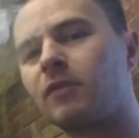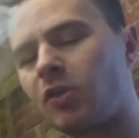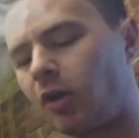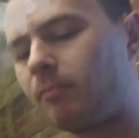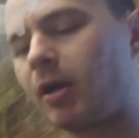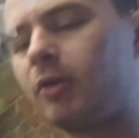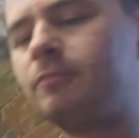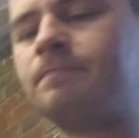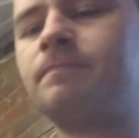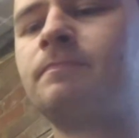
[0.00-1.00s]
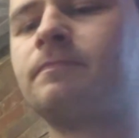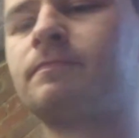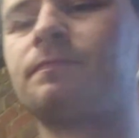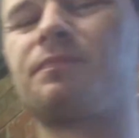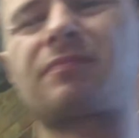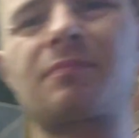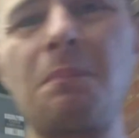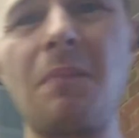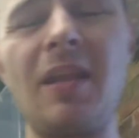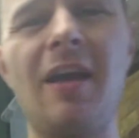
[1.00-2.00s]
You got mine
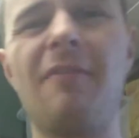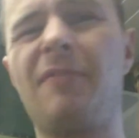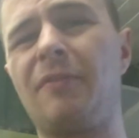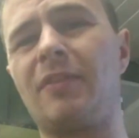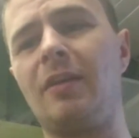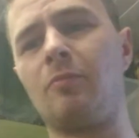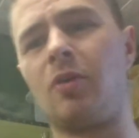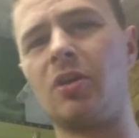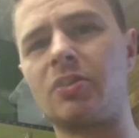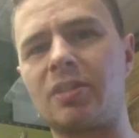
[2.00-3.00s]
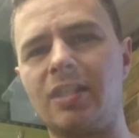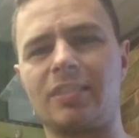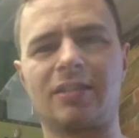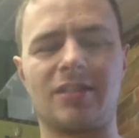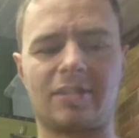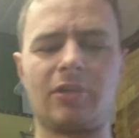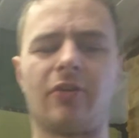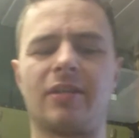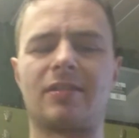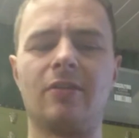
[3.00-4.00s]
at 15 watts. It's just a
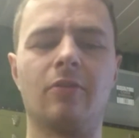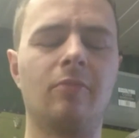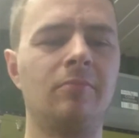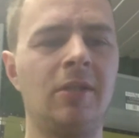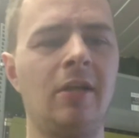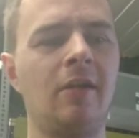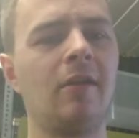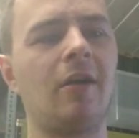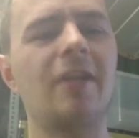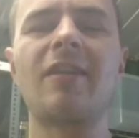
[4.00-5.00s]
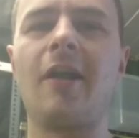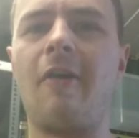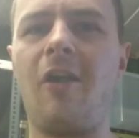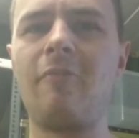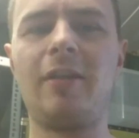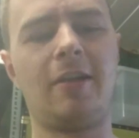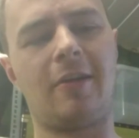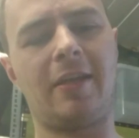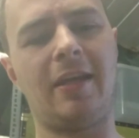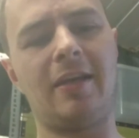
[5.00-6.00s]
nice little, I don't know, I really
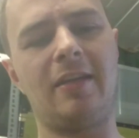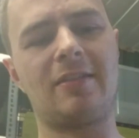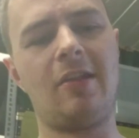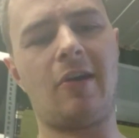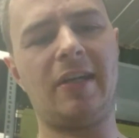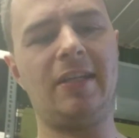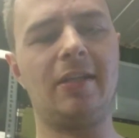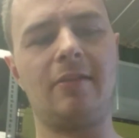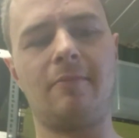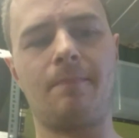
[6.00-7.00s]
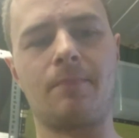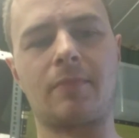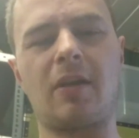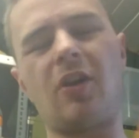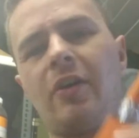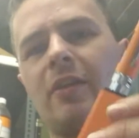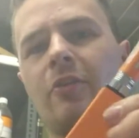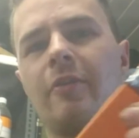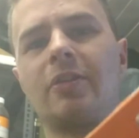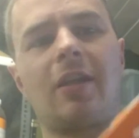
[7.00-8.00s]
like it. It's light. I like
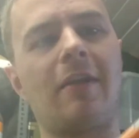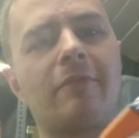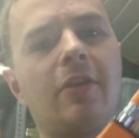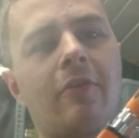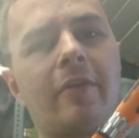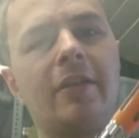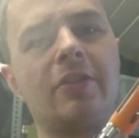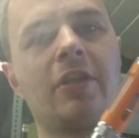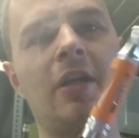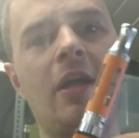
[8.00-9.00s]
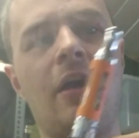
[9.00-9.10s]
the orange. I love the orange.